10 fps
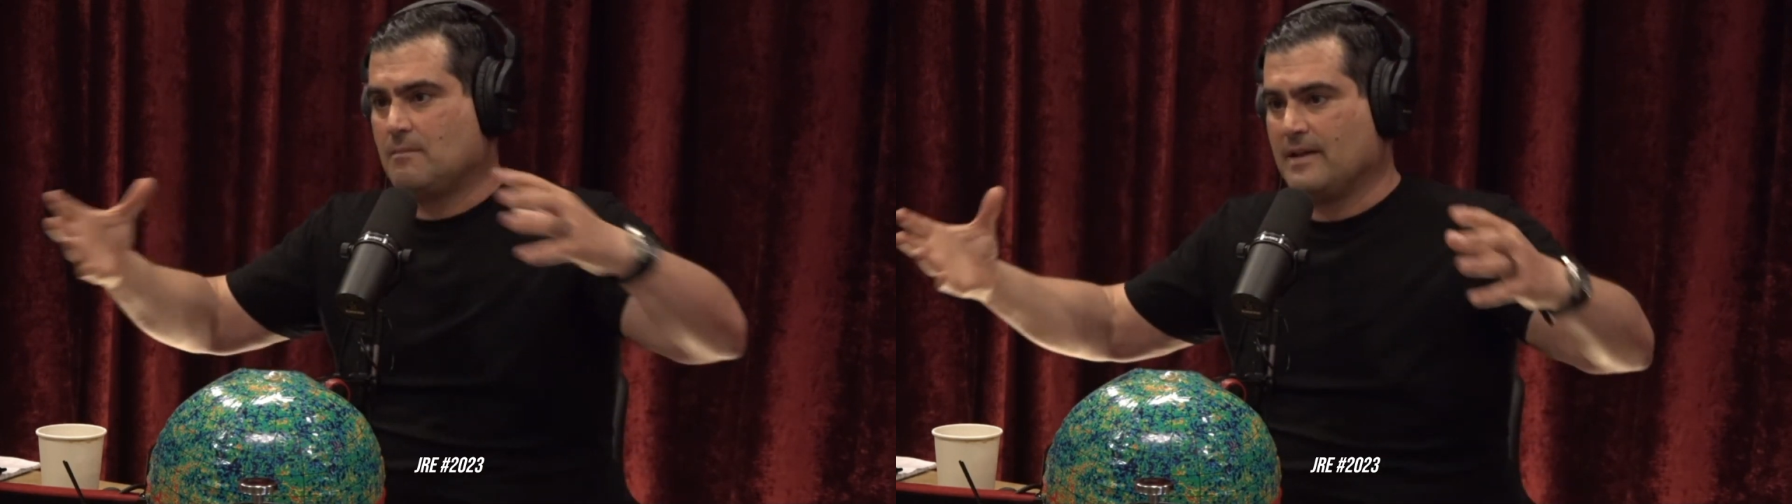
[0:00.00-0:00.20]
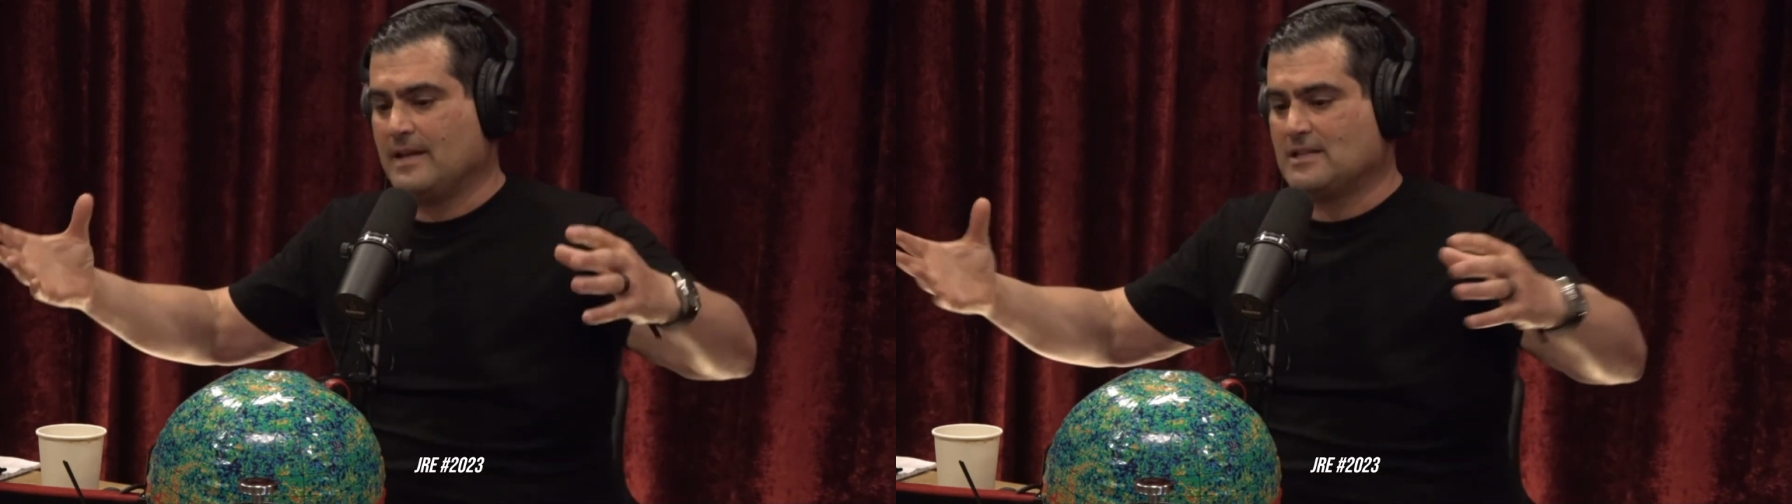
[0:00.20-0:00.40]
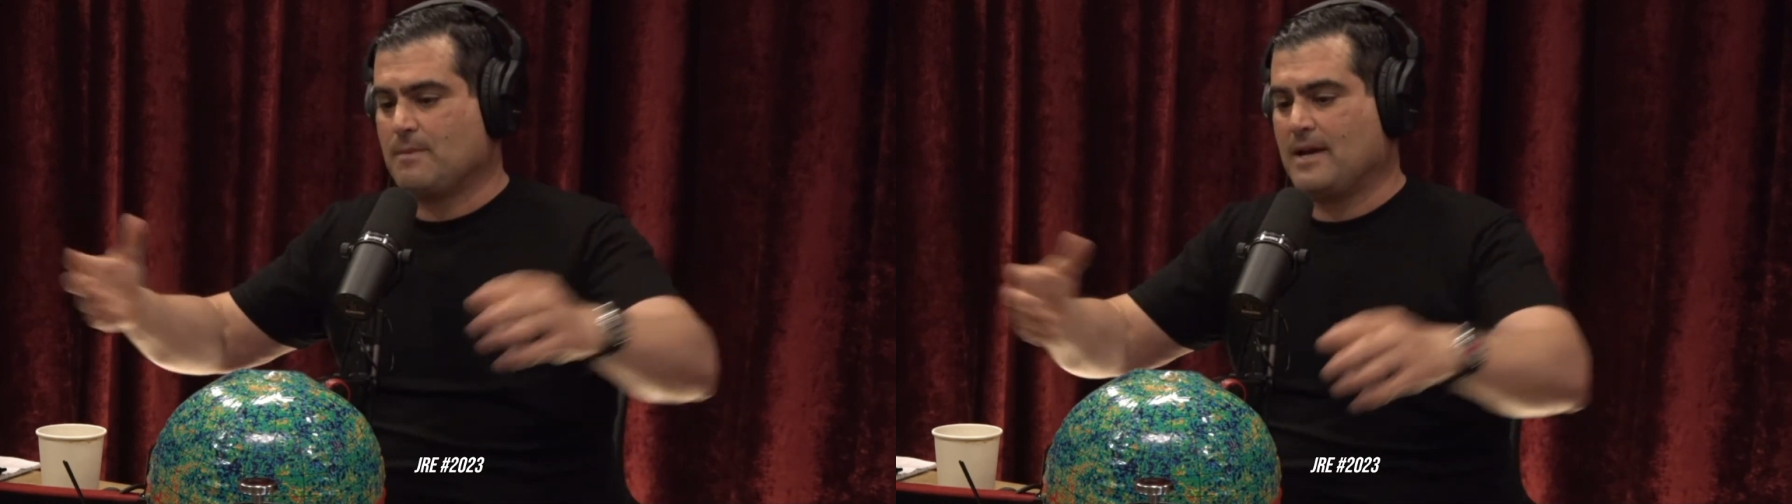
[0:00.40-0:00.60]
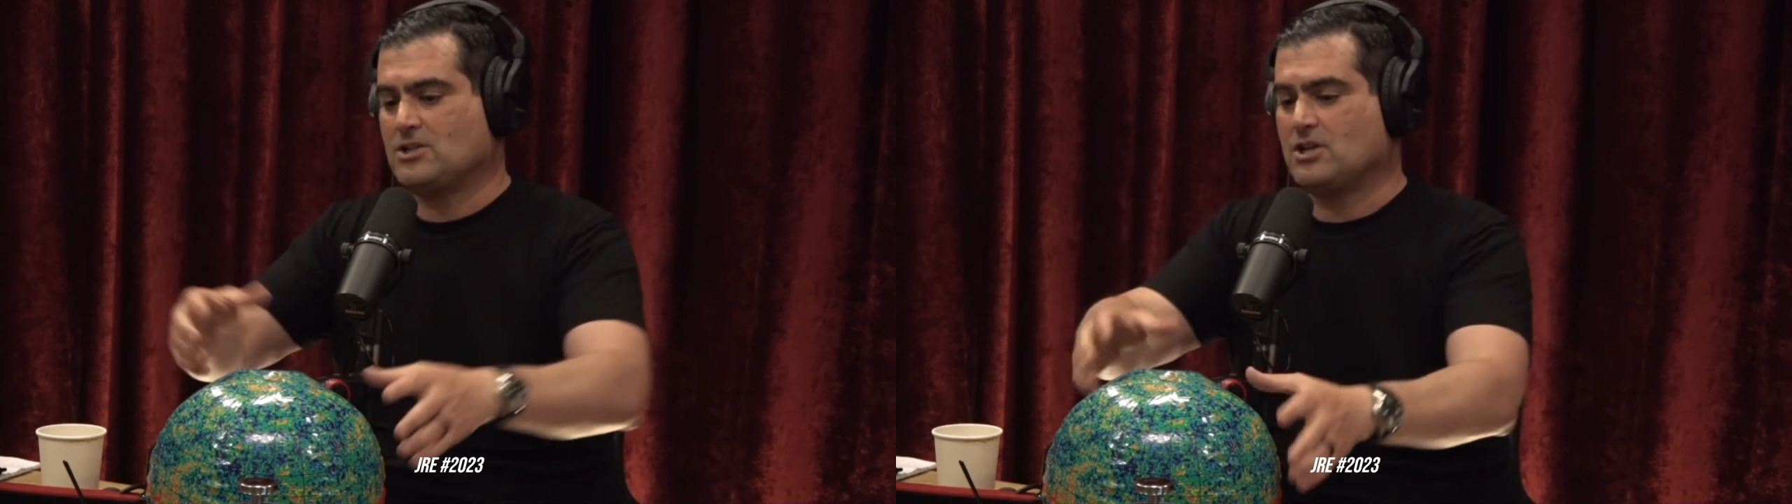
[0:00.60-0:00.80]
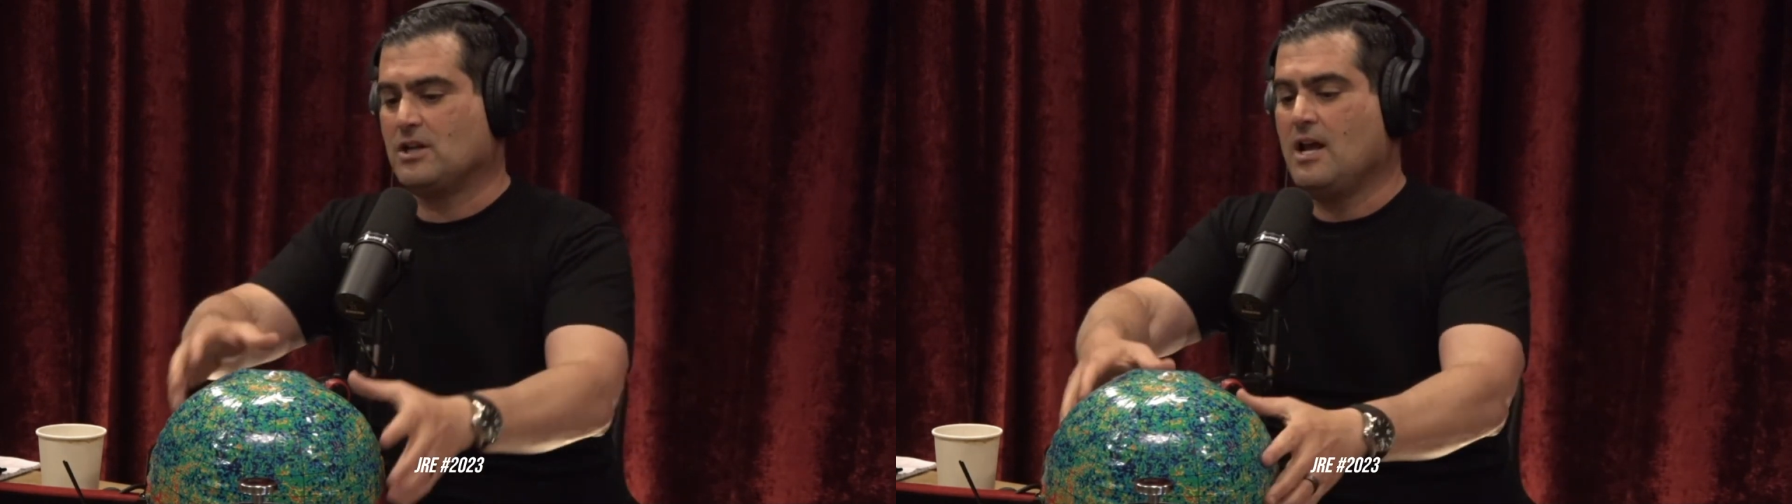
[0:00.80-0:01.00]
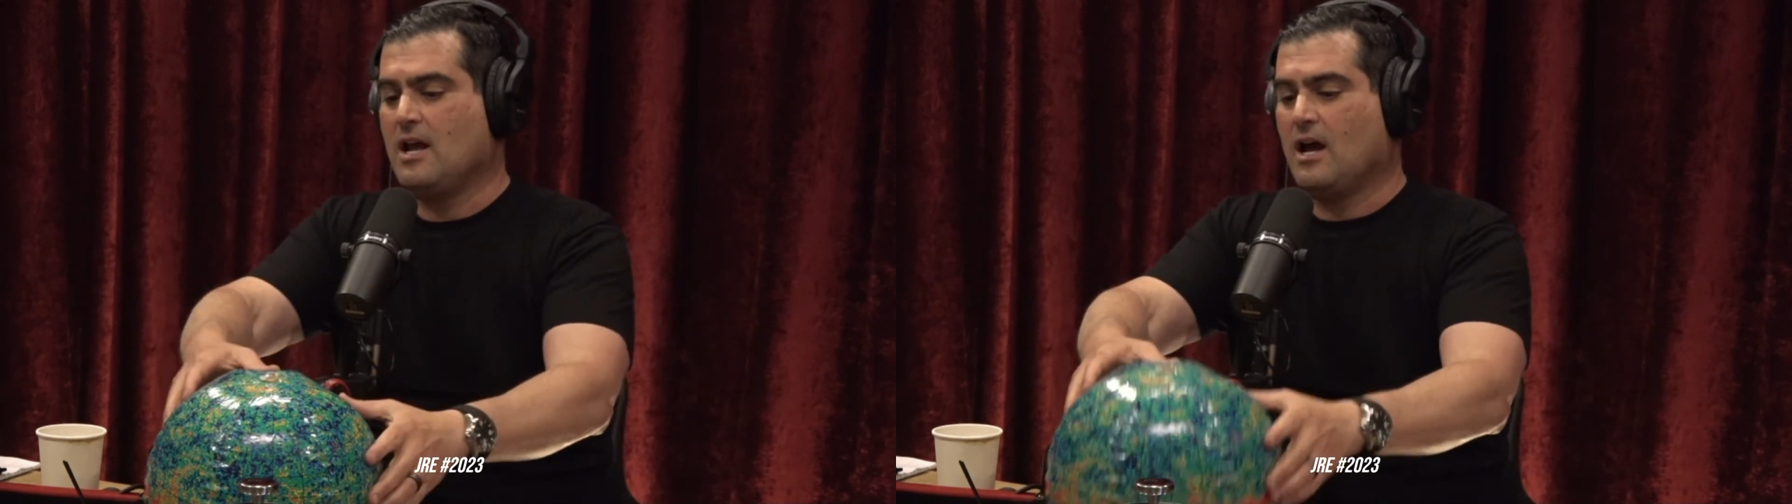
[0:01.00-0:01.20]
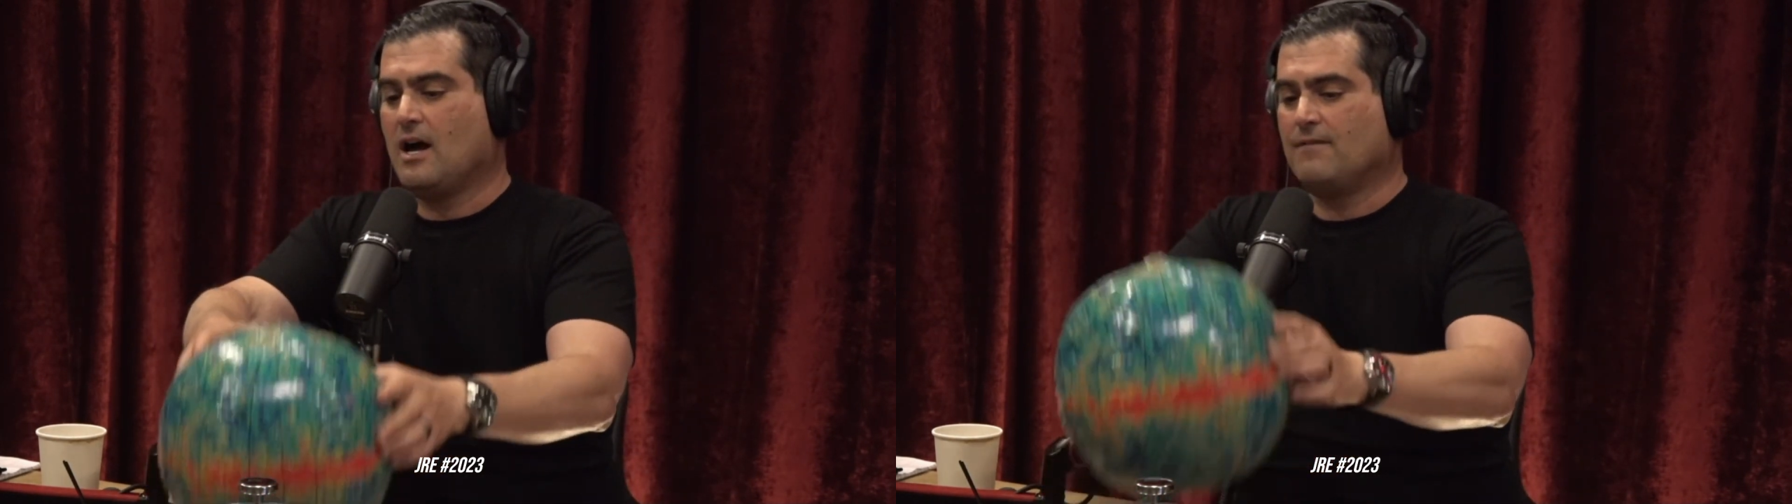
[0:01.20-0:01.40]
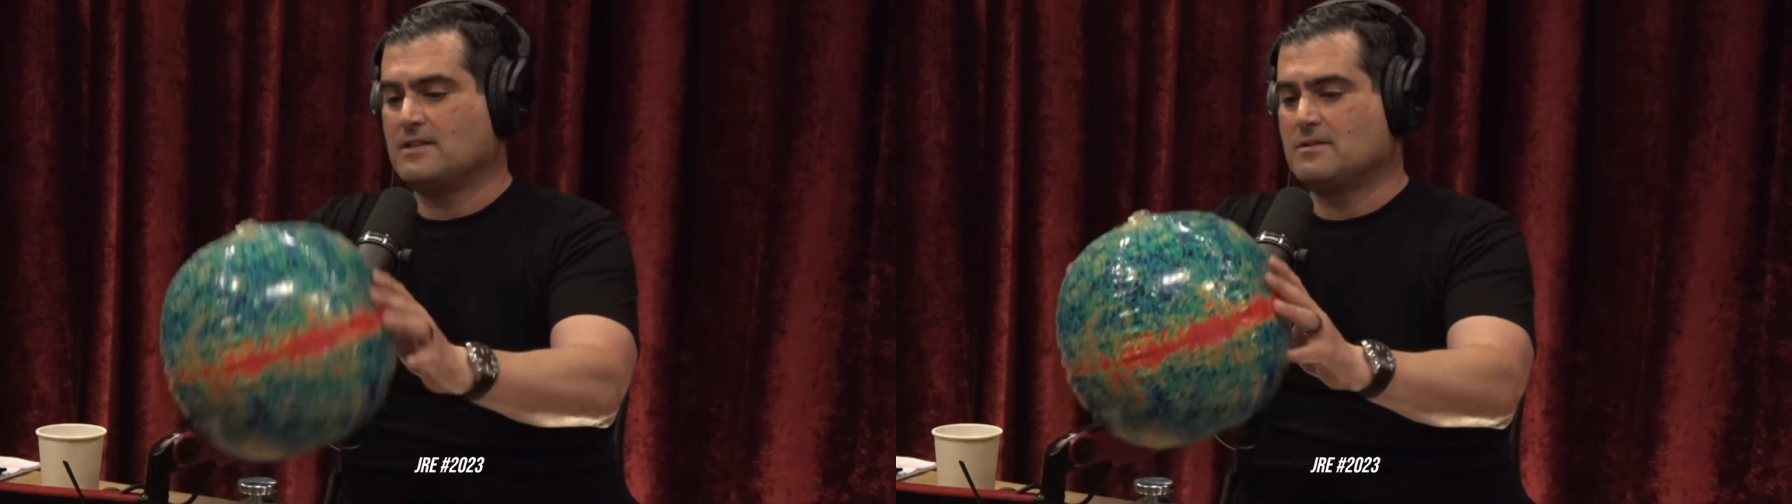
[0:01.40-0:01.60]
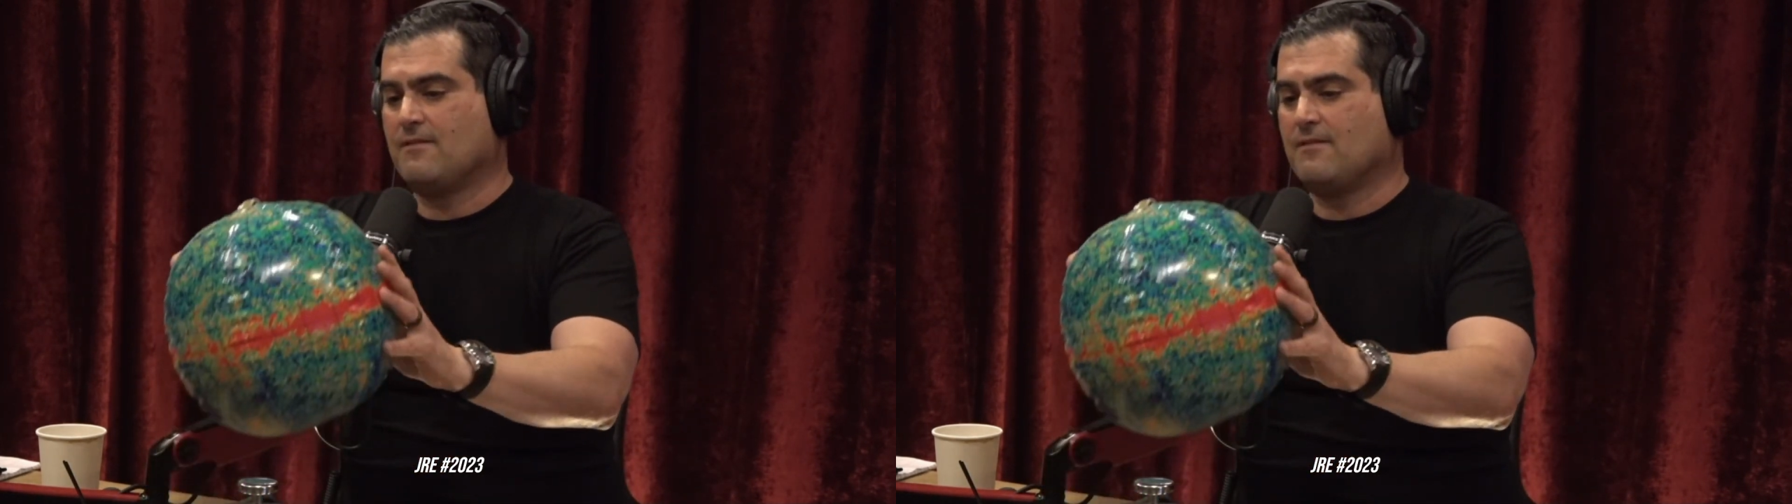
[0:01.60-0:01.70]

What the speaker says: by the expansion of this.